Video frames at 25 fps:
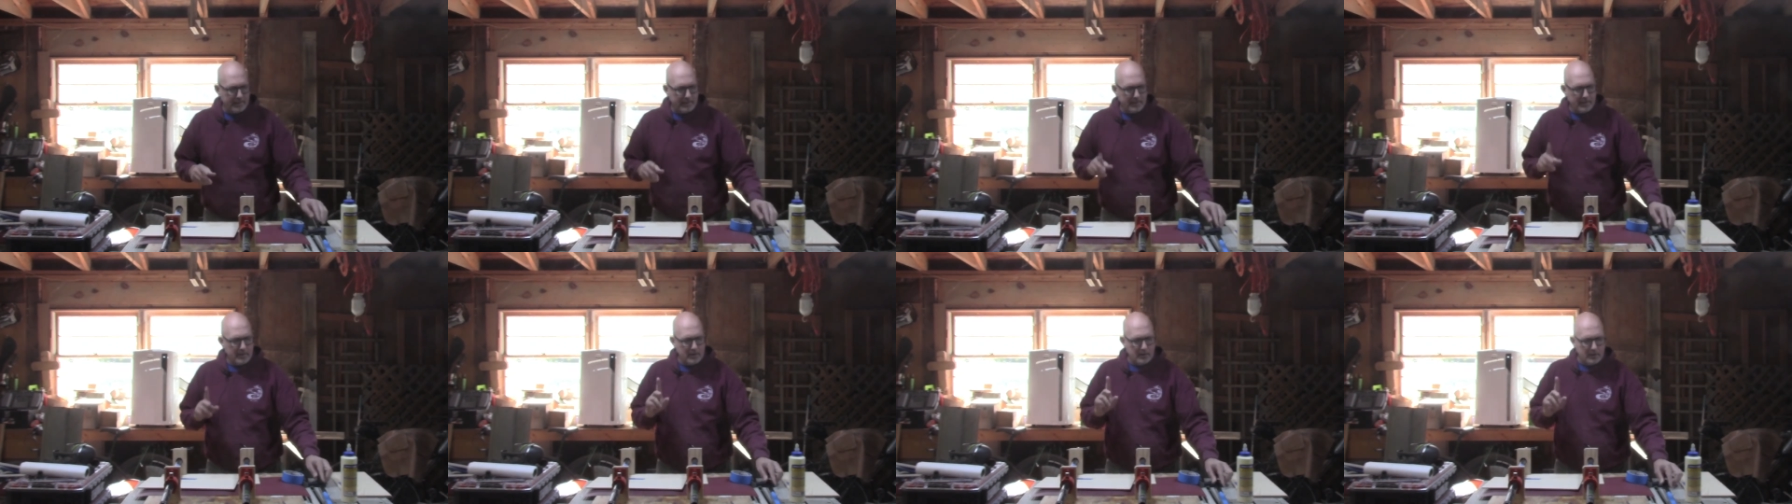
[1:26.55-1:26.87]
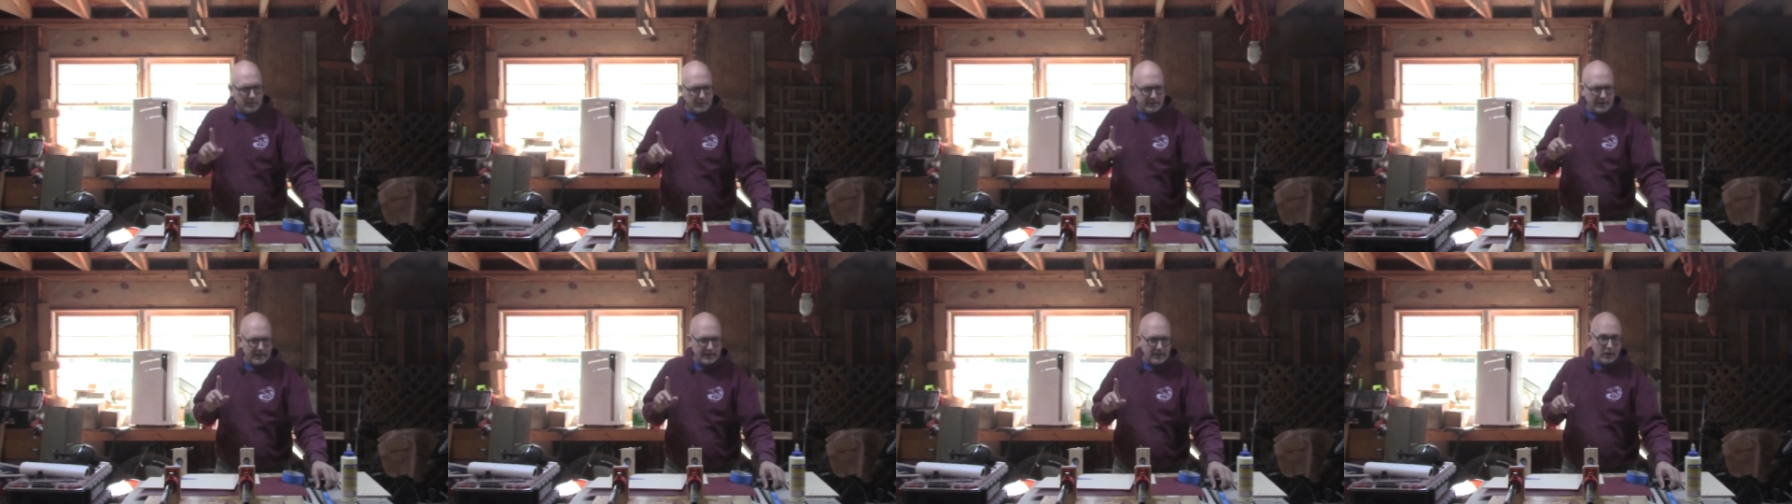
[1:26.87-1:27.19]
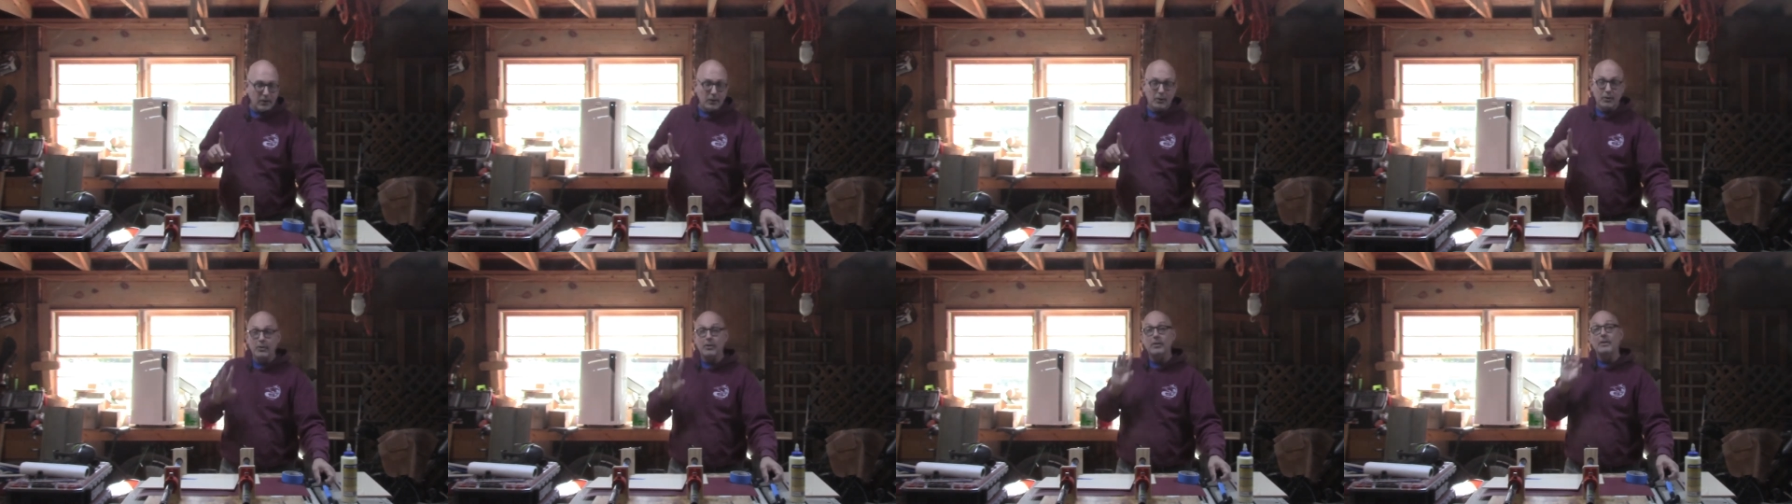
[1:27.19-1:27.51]
The other thing I
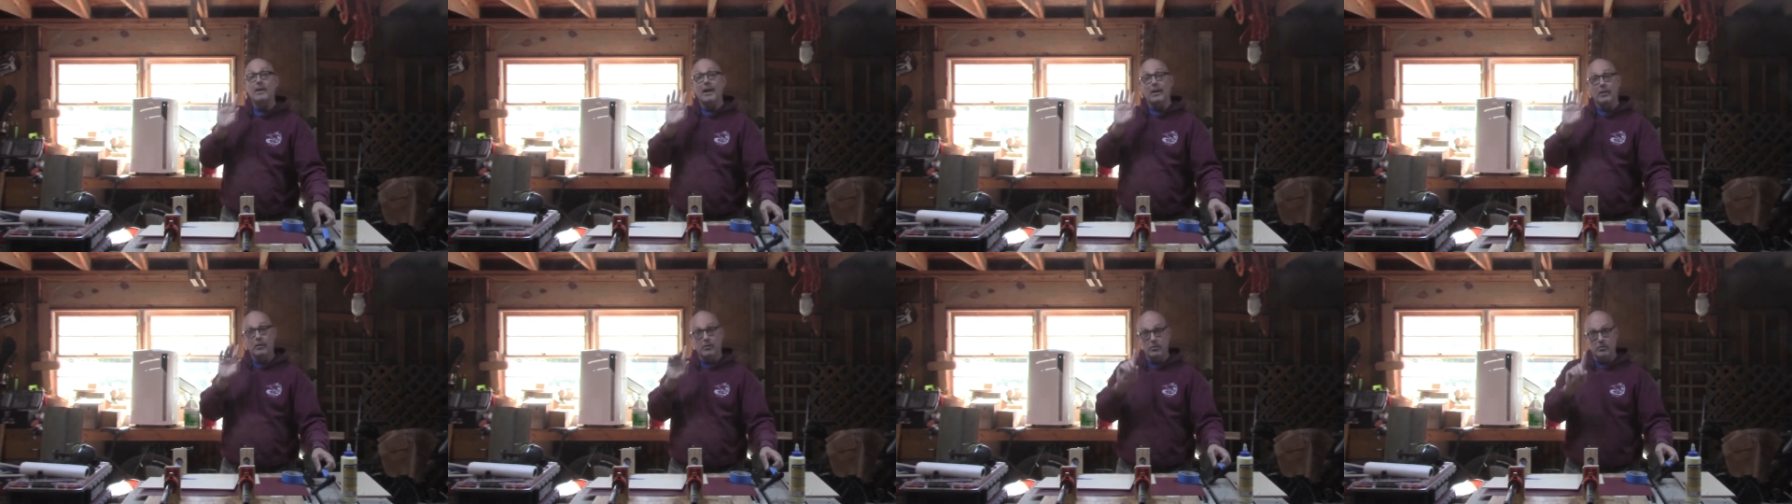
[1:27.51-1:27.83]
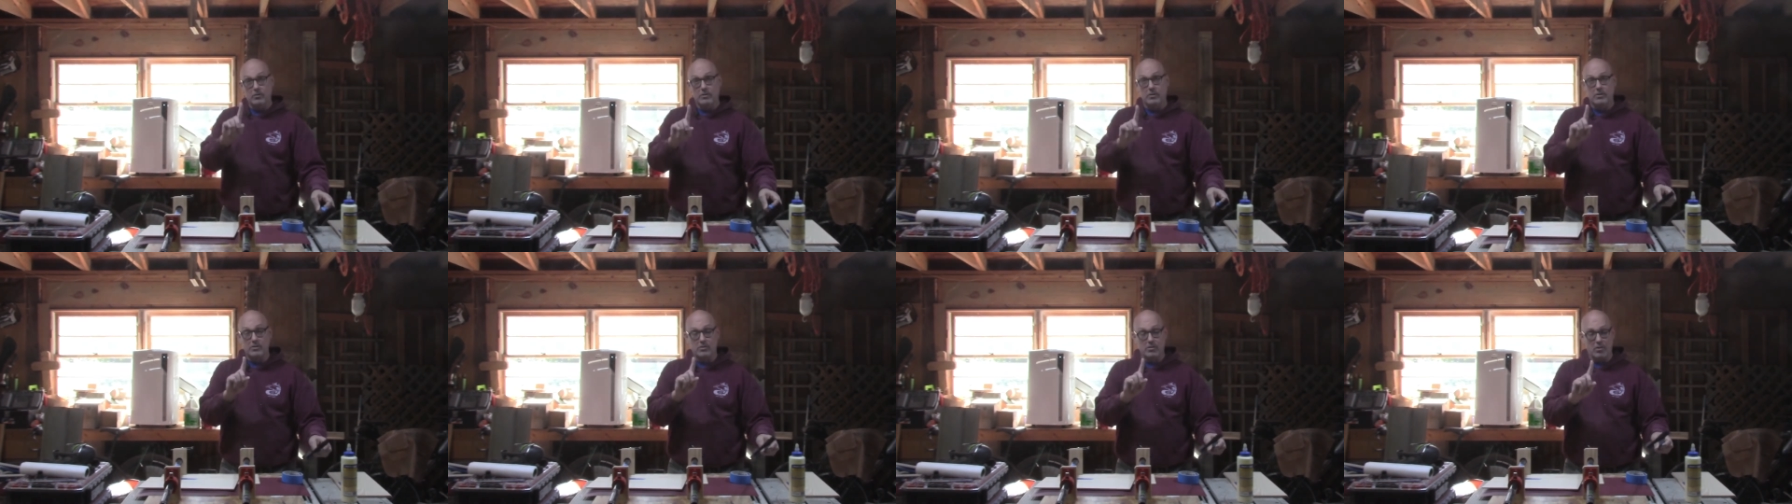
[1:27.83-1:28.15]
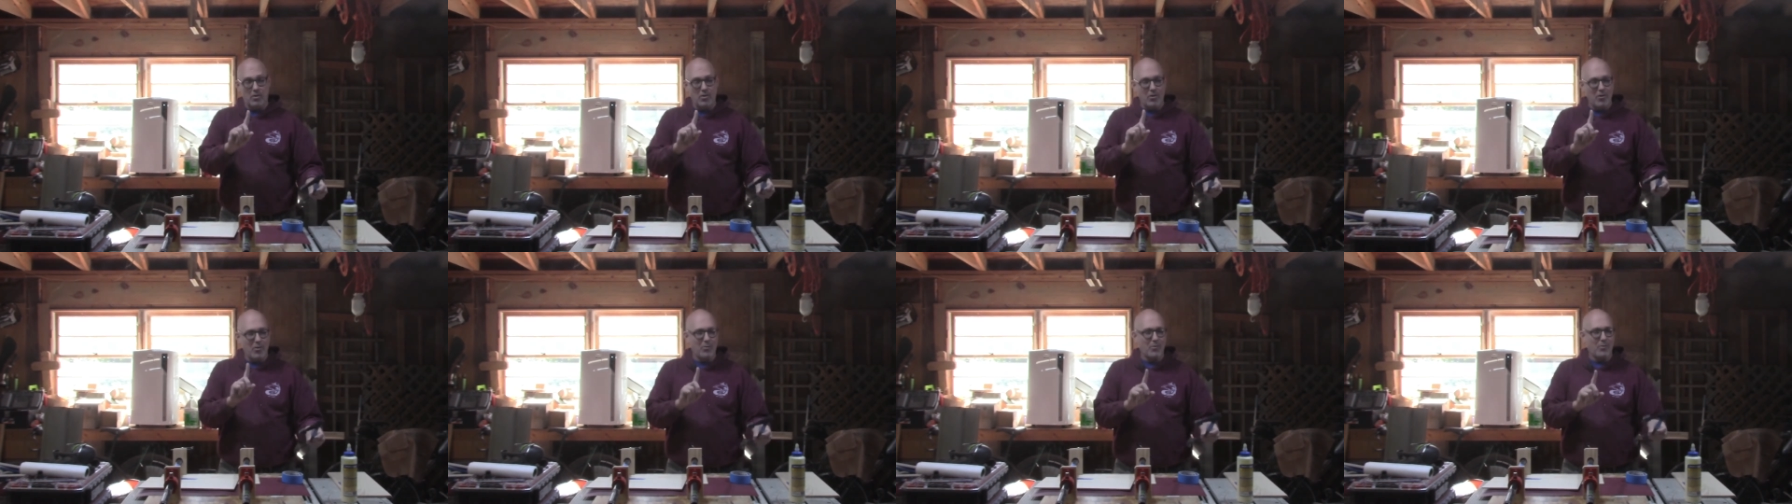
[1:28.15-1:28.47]
learned this the
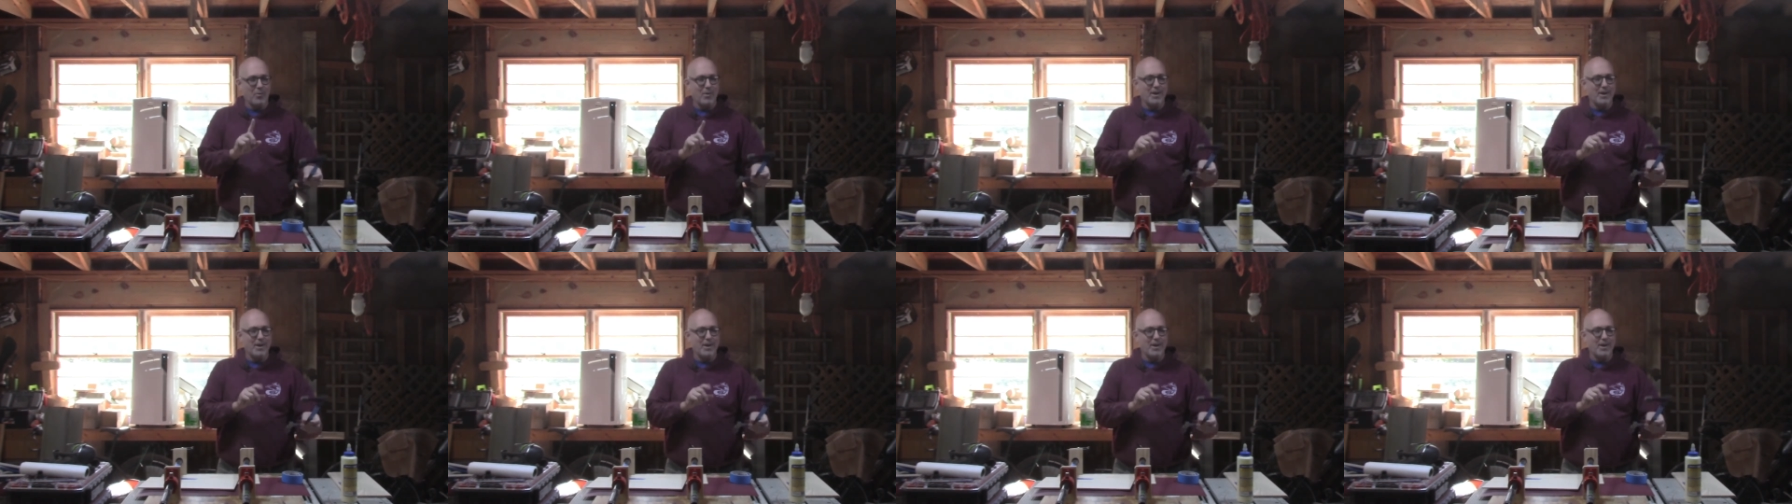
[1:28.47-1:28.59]
hard